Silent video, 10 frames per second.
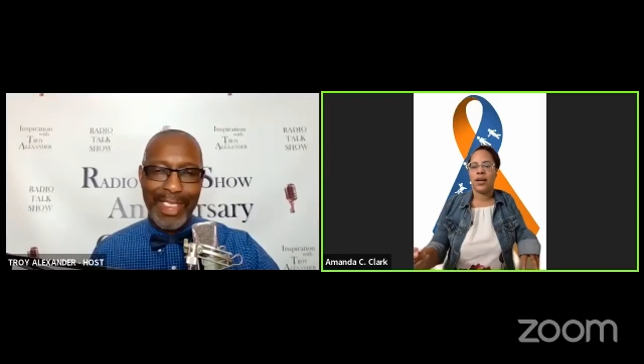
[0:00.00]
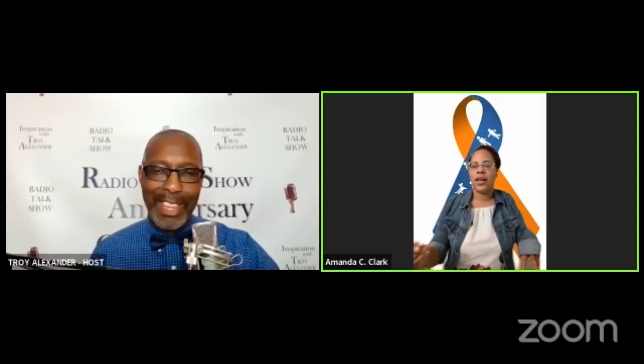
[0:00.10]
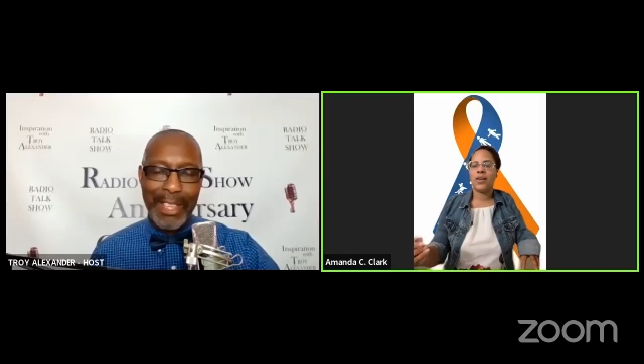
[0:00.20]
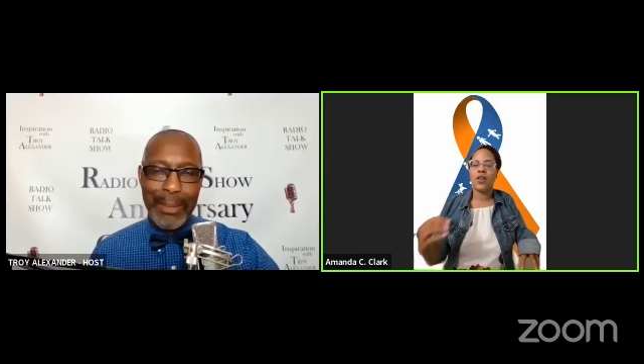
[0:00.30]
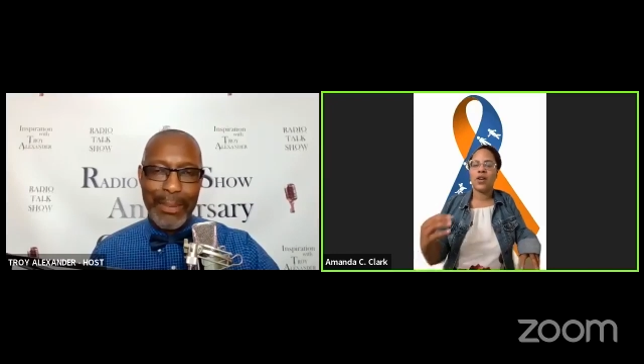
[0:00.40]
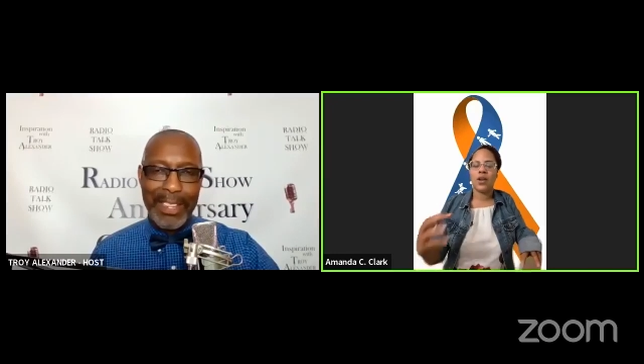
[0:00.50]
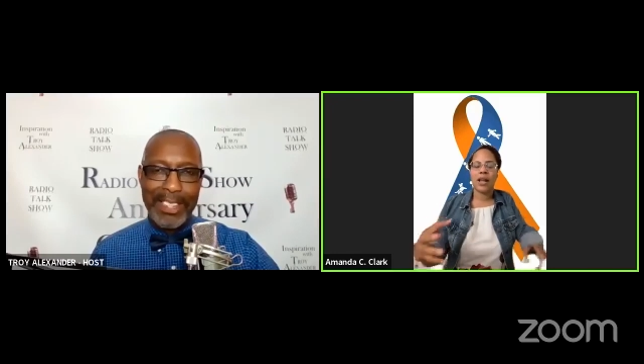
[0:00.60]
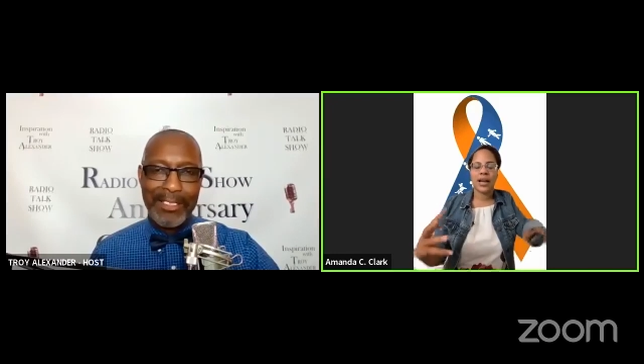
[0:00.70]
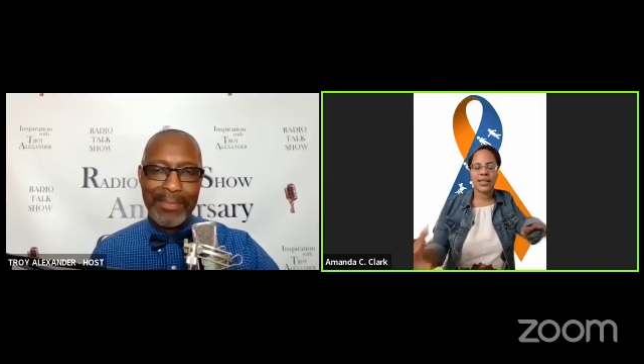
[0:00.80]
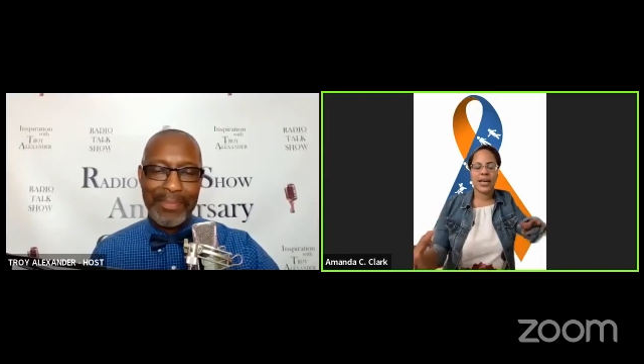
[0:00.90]
even though, like
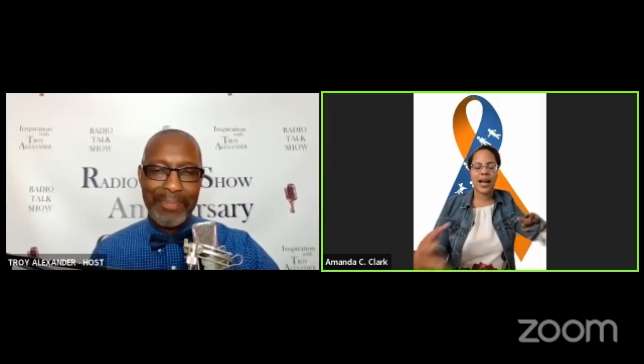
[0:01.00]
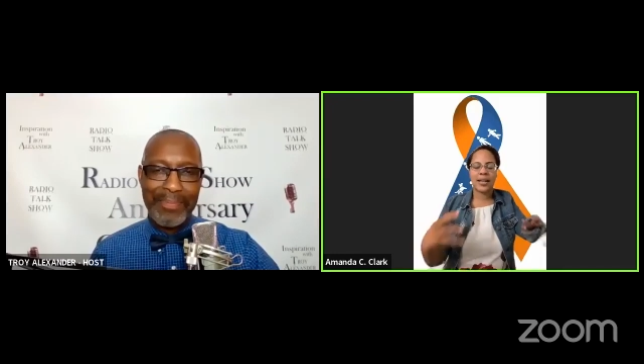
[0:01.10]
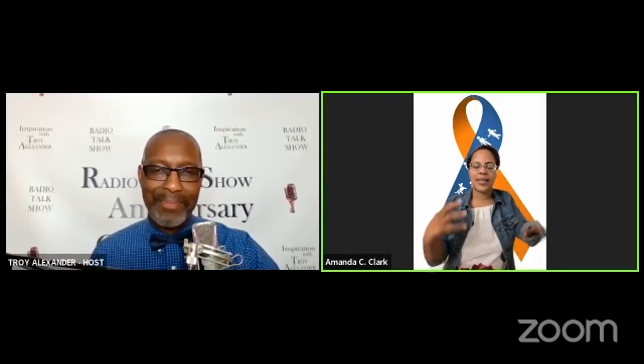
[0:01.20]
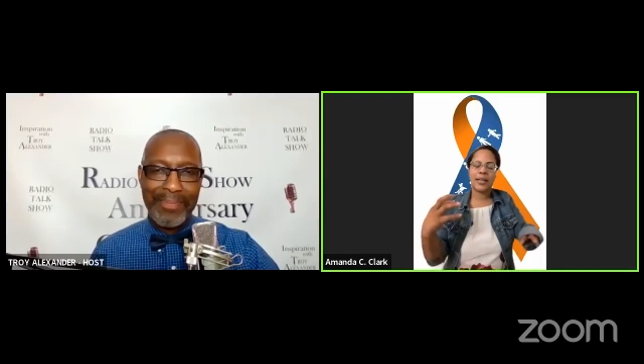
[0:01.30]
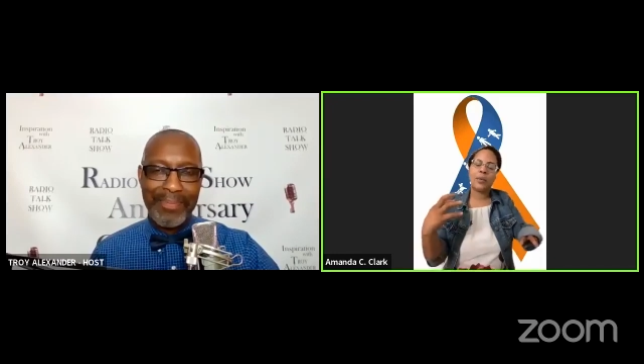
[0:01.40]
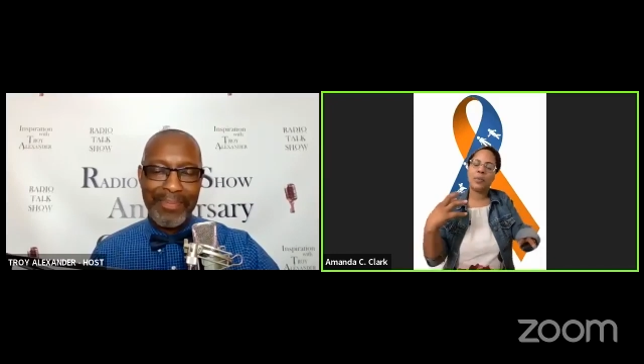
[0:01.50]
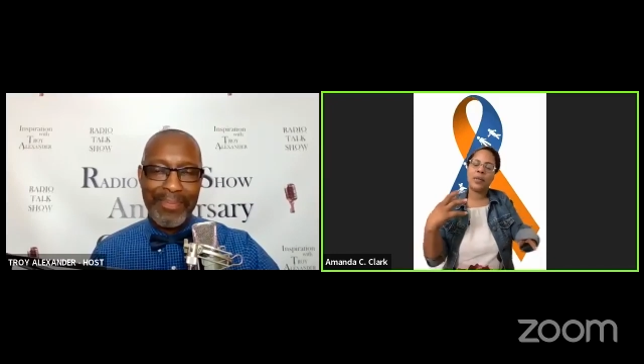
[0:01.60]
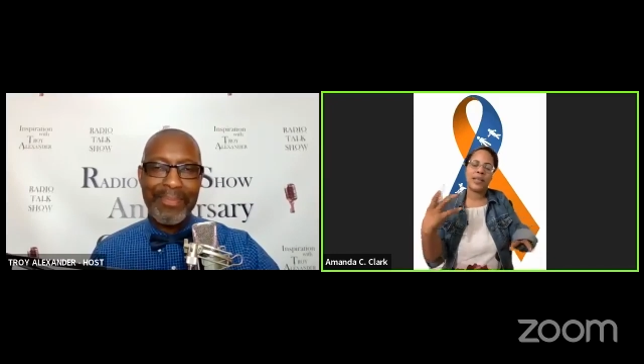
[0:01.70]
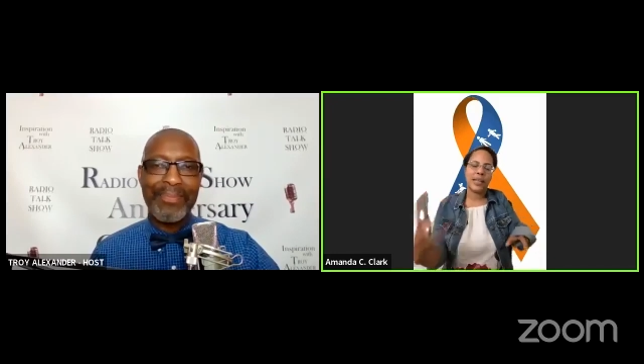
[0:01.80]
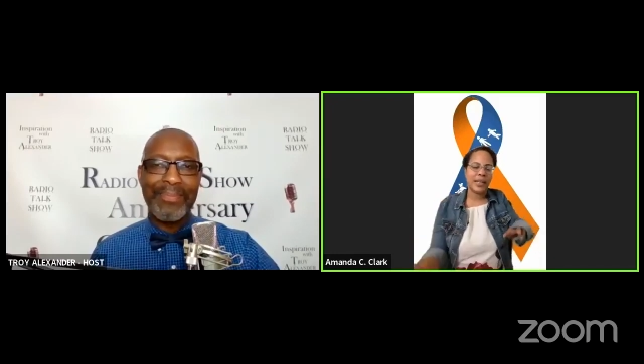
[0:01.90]
I said, I didn't
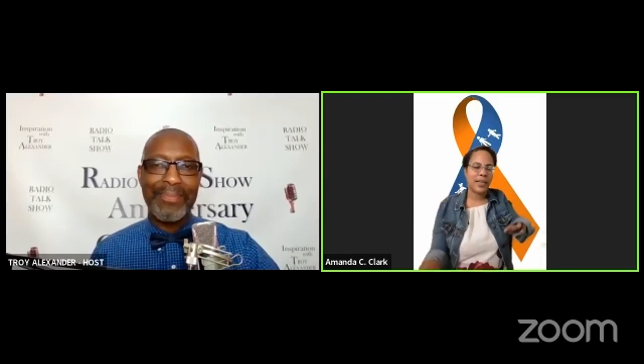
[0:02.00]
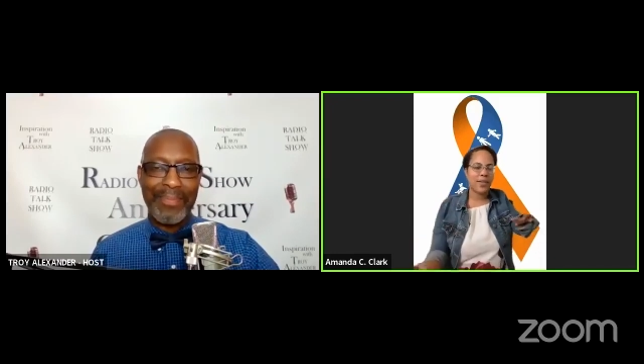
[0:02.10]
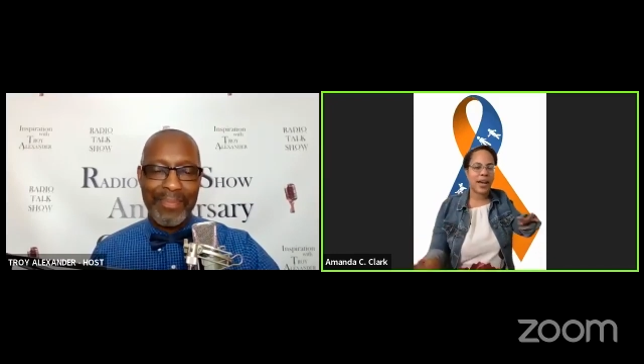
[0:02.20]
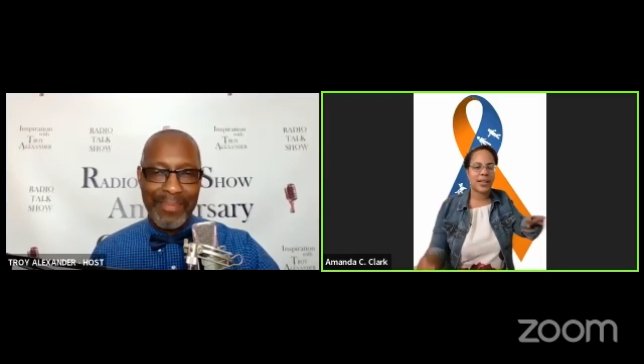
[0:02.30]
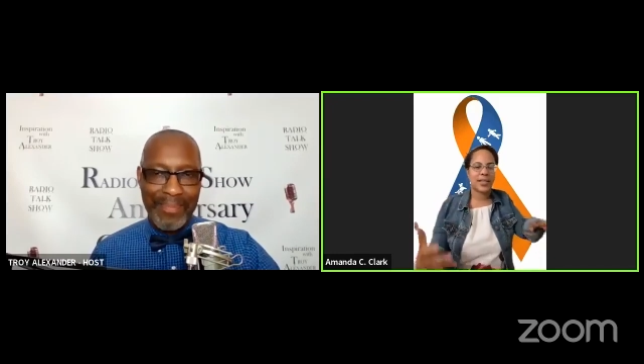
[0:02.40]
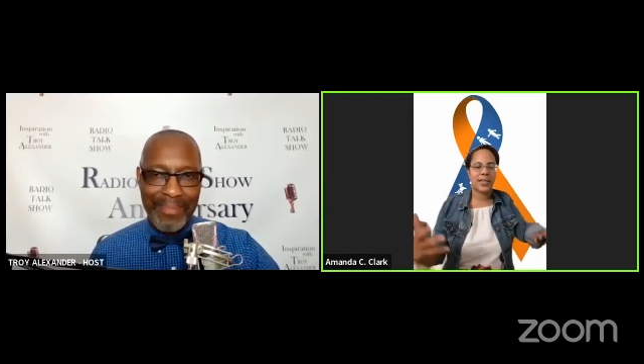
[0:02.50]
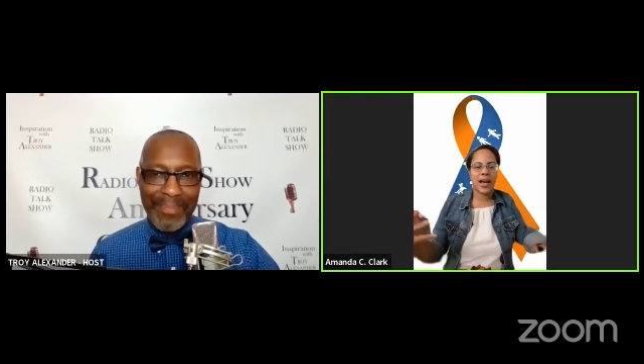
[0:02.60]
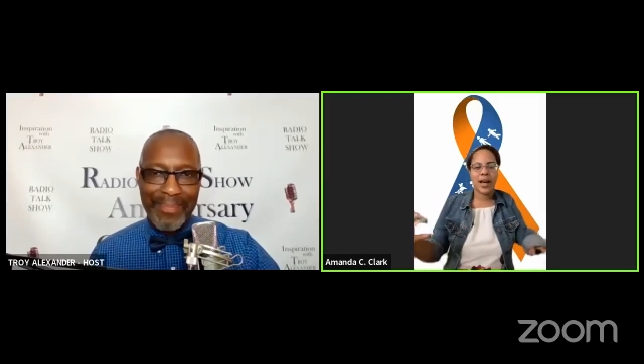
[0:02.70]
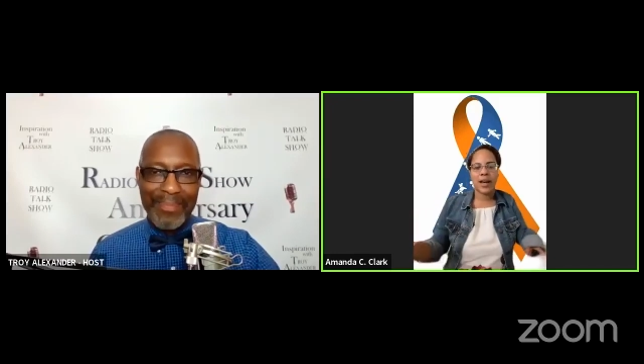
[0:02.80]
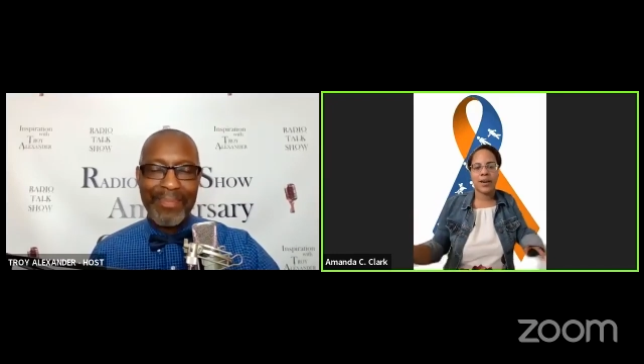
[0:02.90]
believe at the
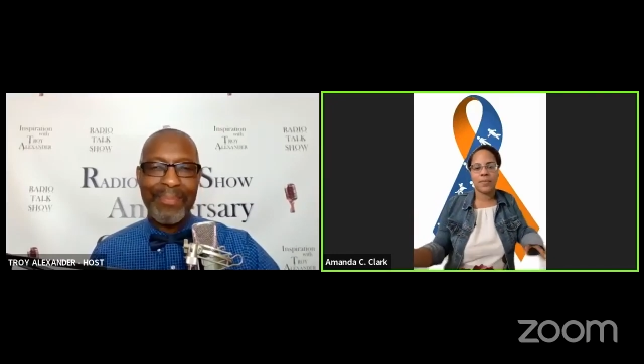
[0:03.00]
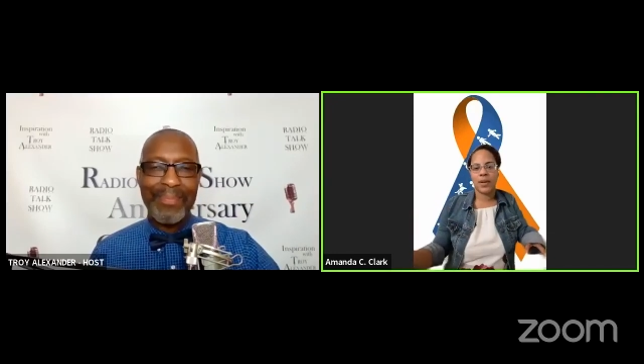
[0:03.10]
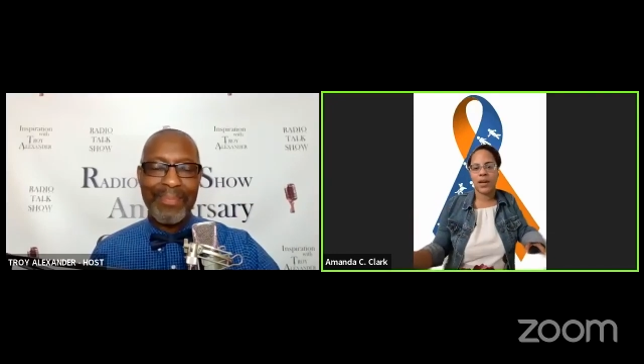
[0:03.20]
time,